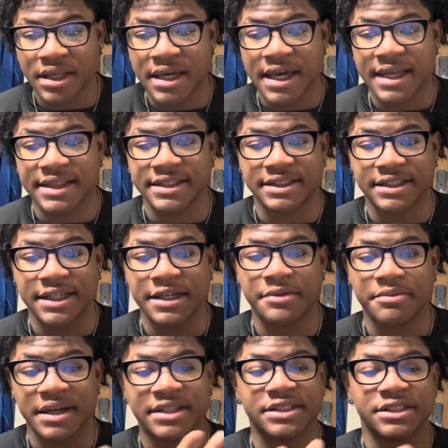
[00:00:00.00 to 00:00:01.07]
and the
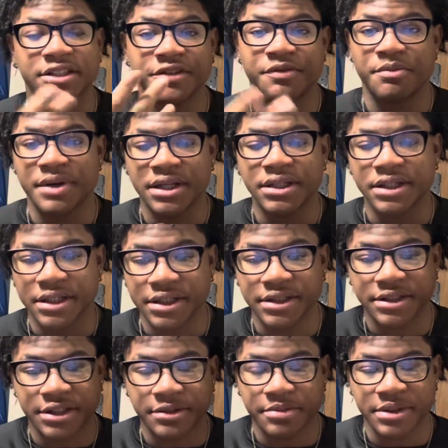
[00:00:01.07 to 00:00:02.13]
skin makes enough
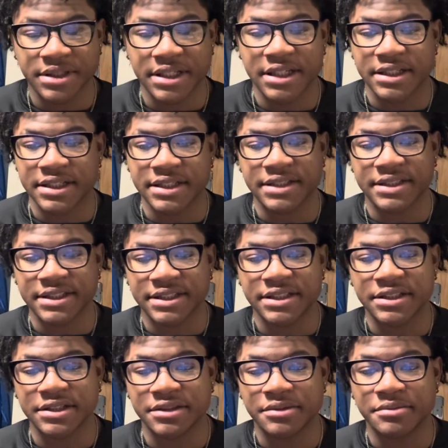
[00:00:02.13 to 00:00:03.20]
melanin to protect against the
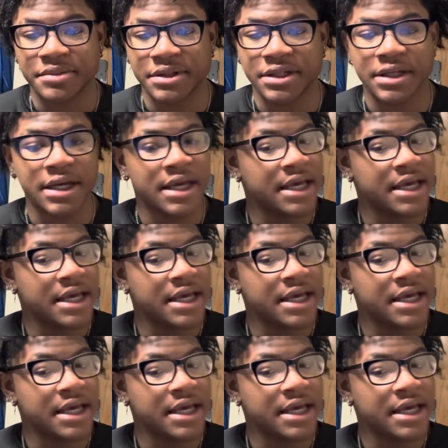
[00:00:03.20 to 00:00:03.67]
sun, but